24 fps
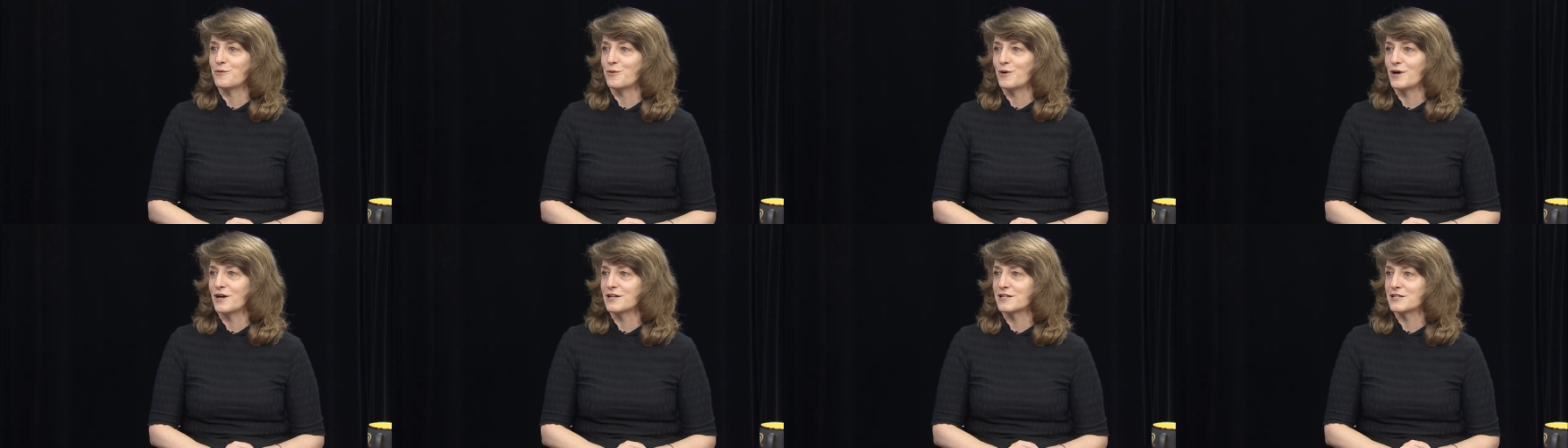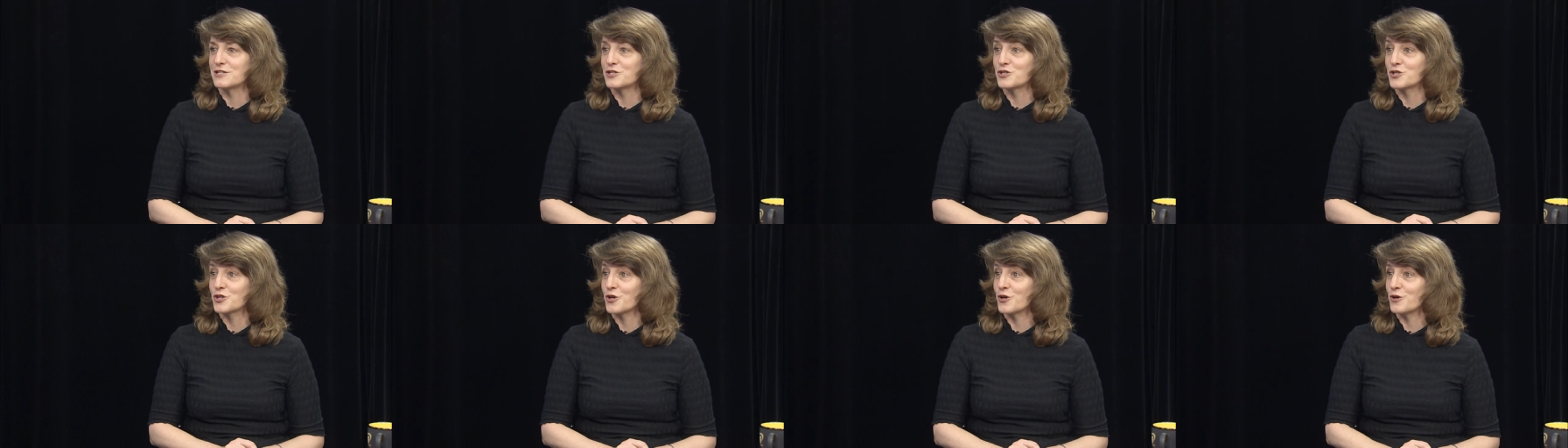
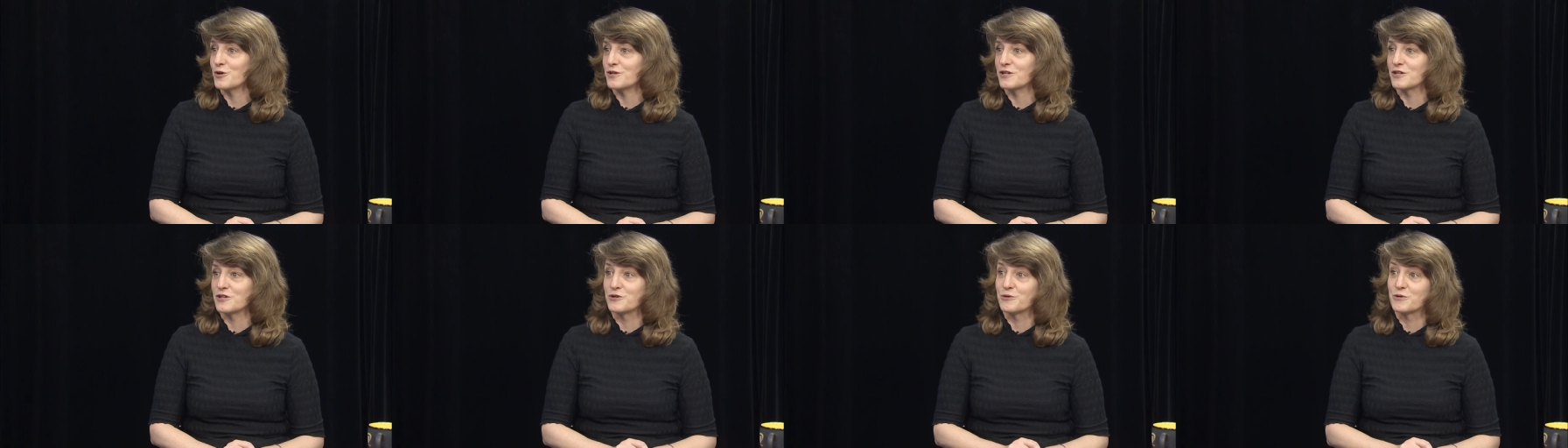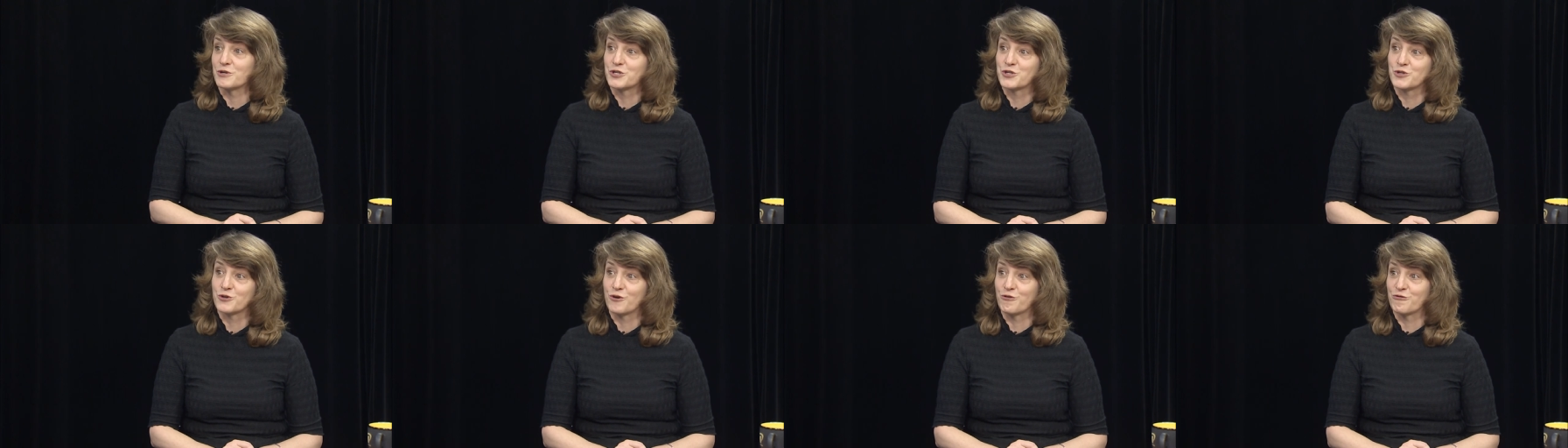was turned into
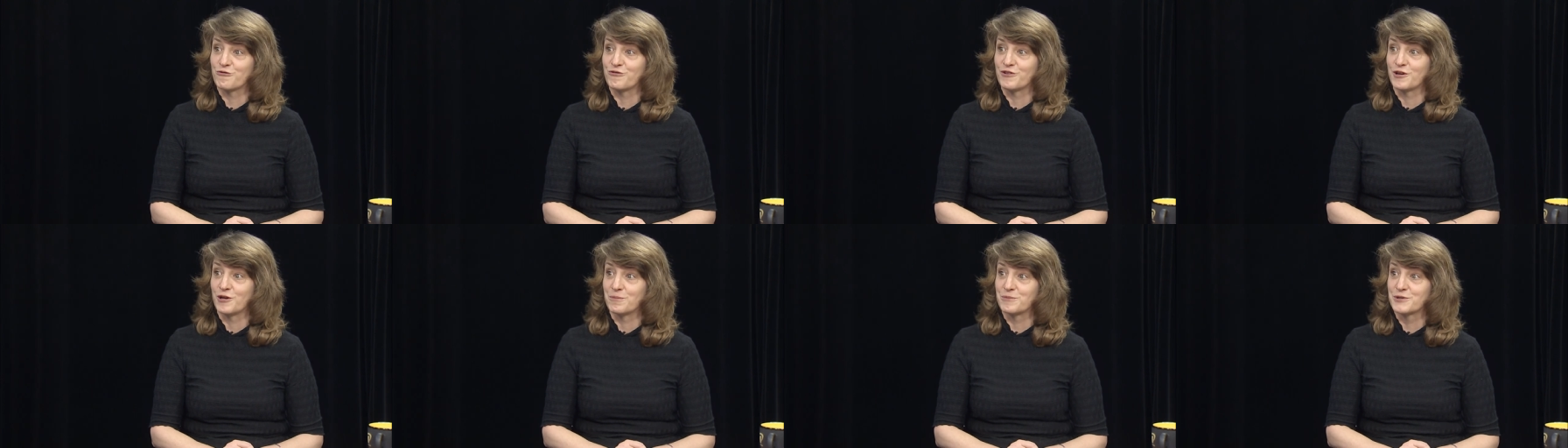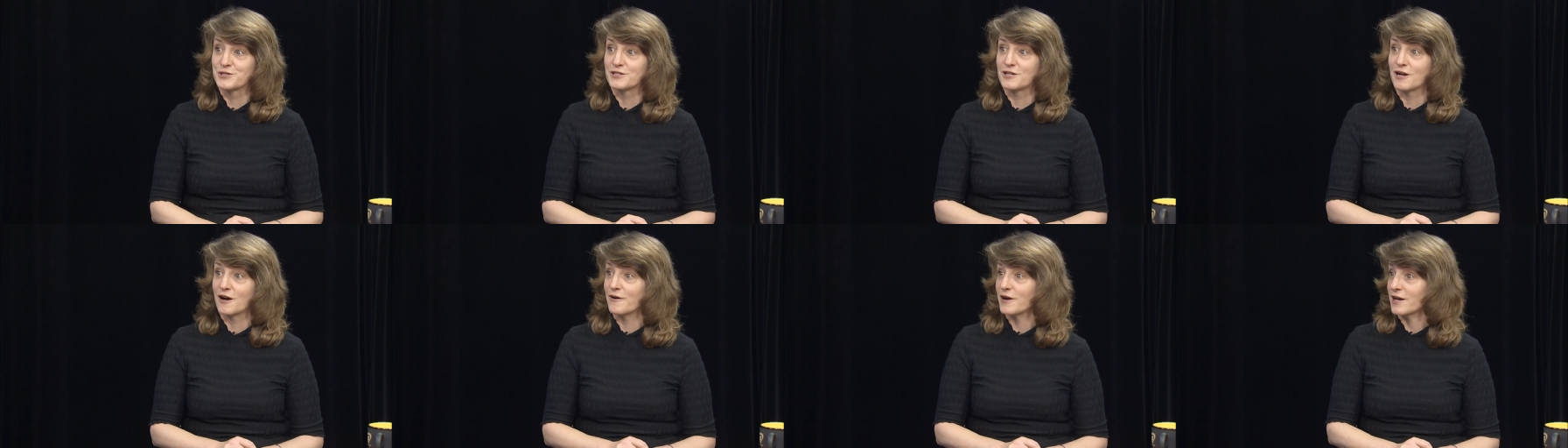a short film
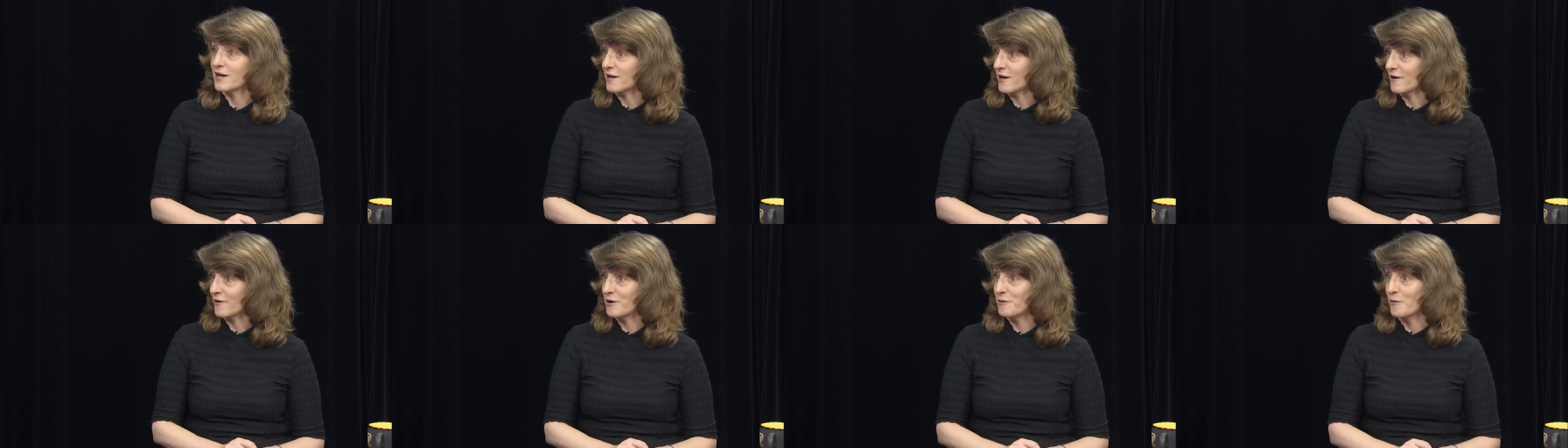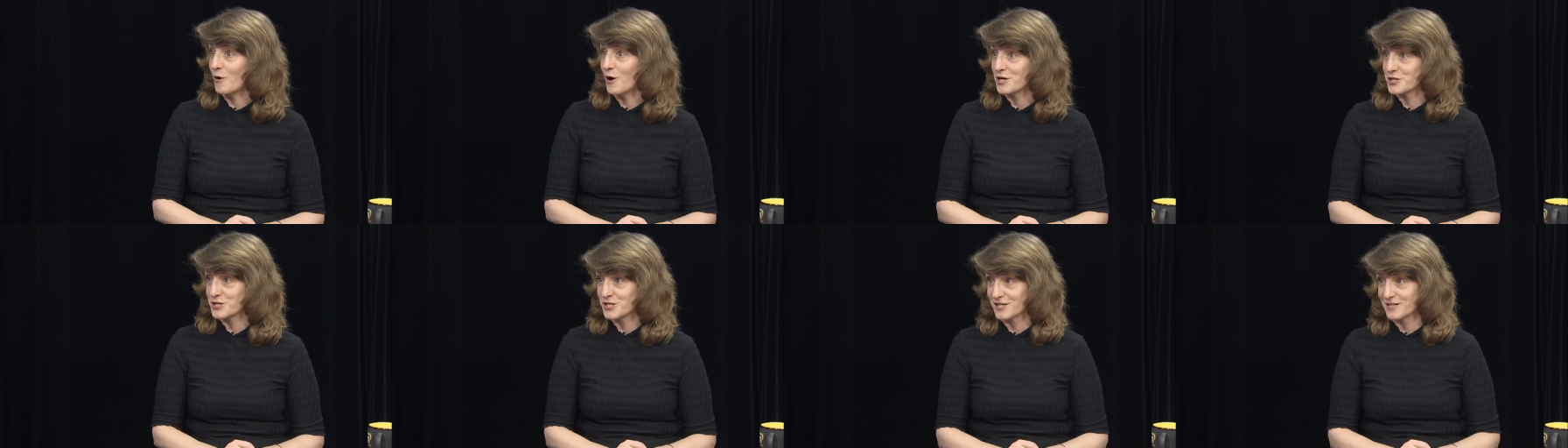starring Kerry
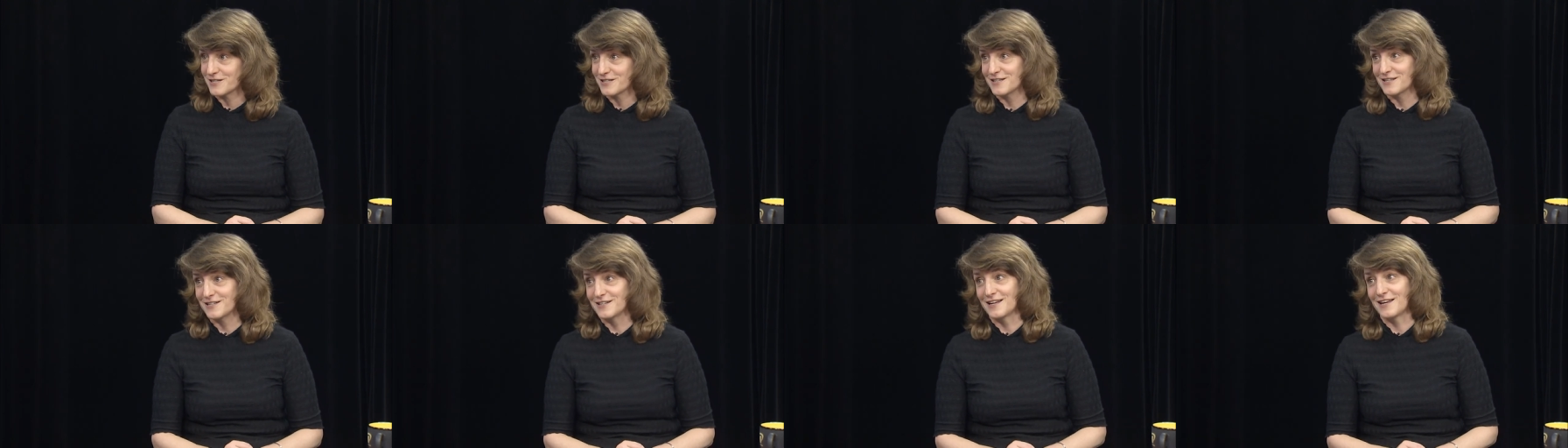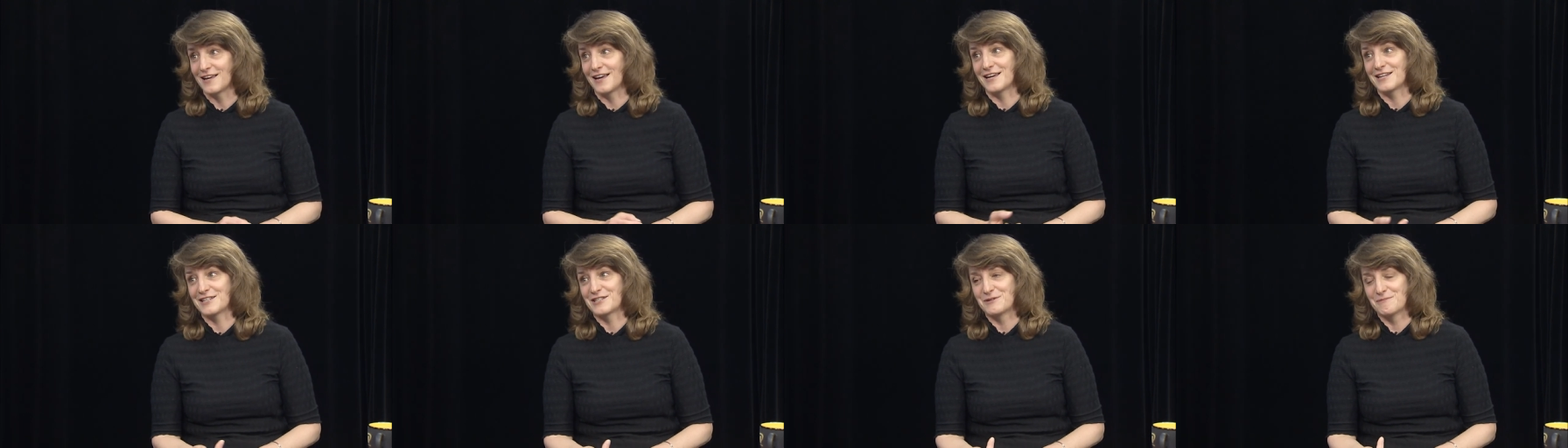Washington
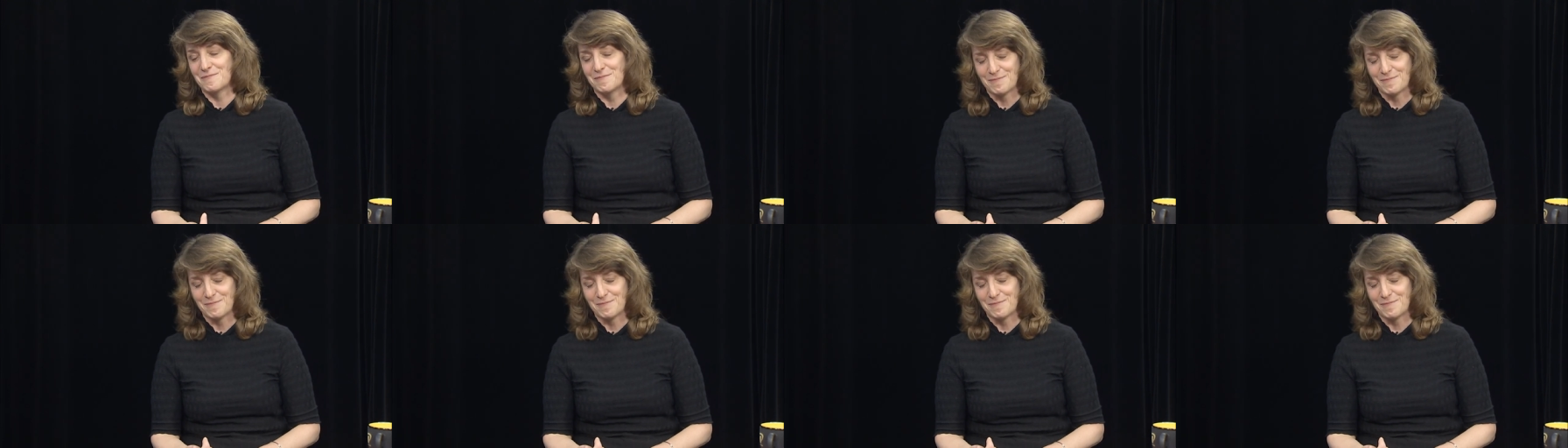wow.